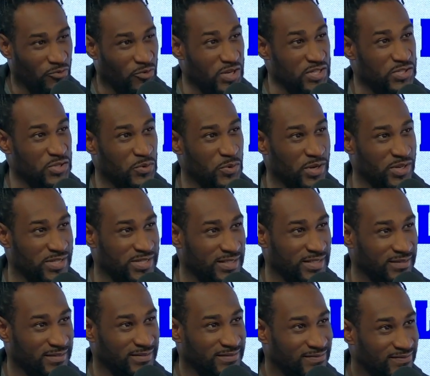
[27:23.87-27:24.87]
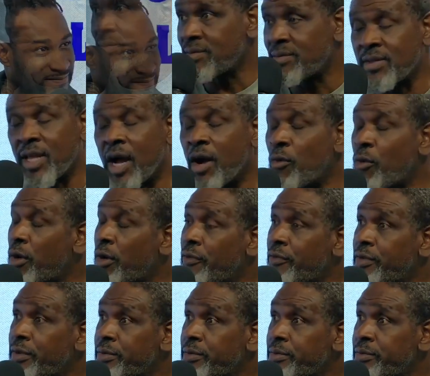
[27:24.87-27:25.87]
Russell Wilson. Not worth
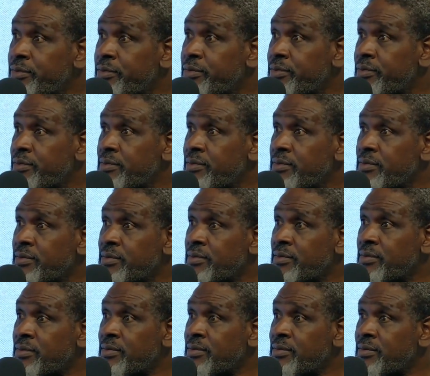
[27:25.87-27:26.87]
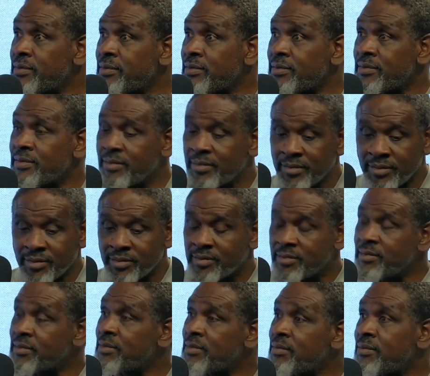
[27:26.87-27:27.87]
it. $50
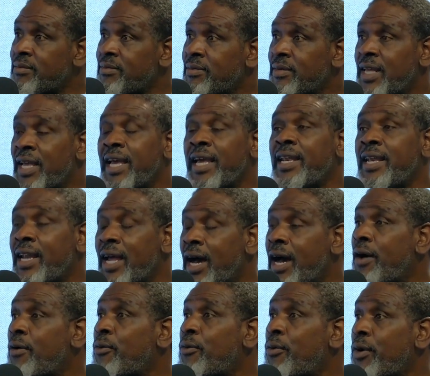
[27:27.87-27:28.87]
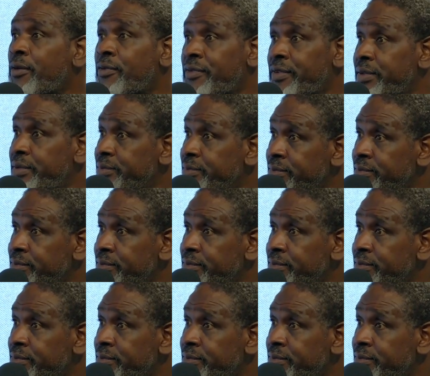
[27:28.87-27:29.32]
million. And not worth it.